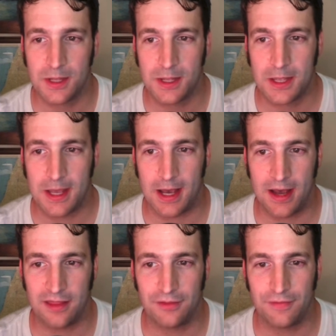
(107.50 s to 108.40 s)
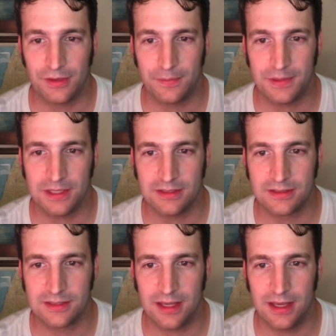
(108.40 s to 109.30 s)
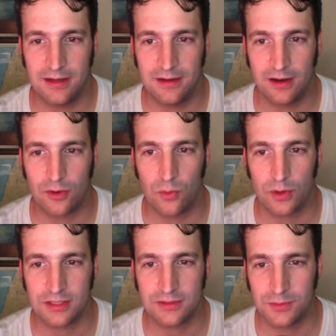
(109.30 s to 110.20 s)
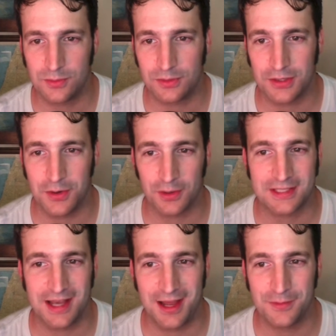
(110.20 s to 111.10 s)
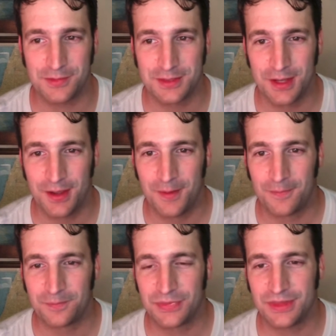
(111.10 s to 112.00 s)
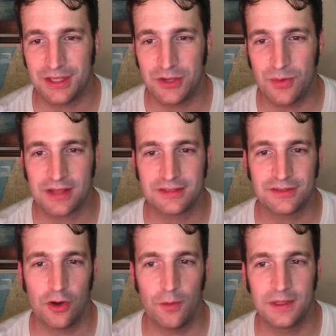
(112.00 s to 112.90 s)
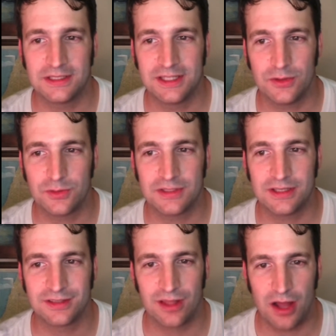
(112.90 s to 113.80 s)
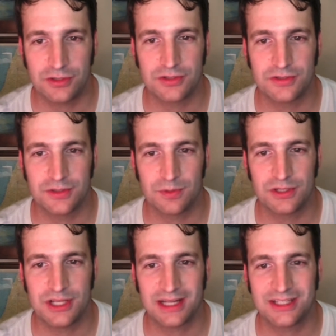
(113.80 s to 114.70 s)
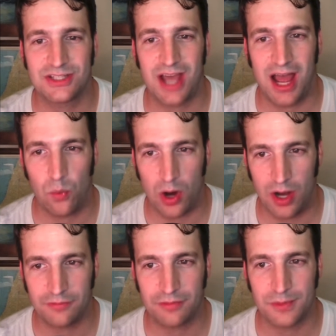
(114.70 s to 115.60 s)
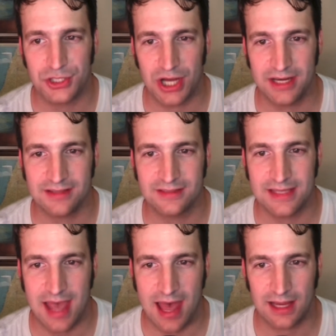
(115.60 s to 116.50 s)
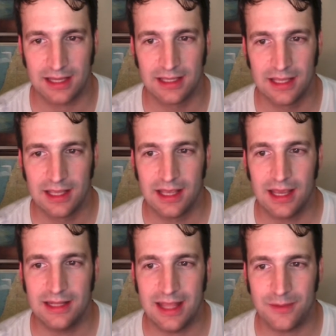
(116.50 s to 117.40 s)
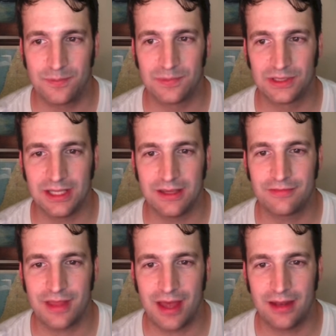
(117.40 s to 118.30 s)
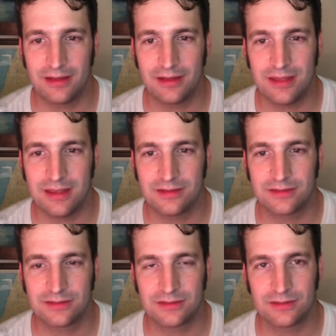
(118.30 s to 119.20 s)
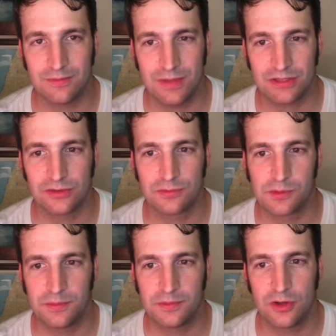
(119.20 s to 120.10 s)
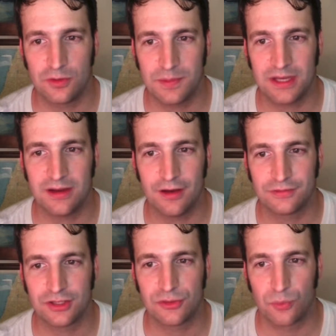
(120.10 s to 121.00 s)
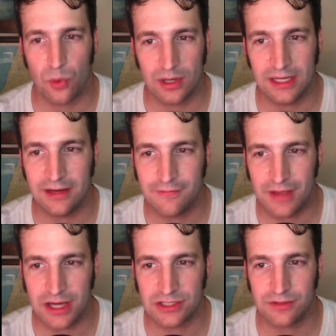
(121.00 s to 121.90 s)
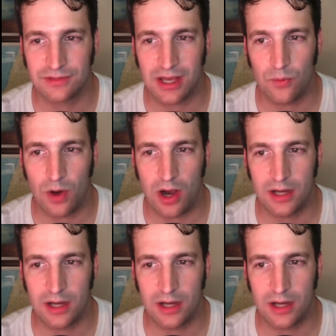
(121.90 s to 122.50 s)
uh, the philippines and according to the new york times the us is hoping to use these launchers to protect taiwan from a chinese attack and they believe that these missiles would could be enough to thwart an invasion of Taiwan and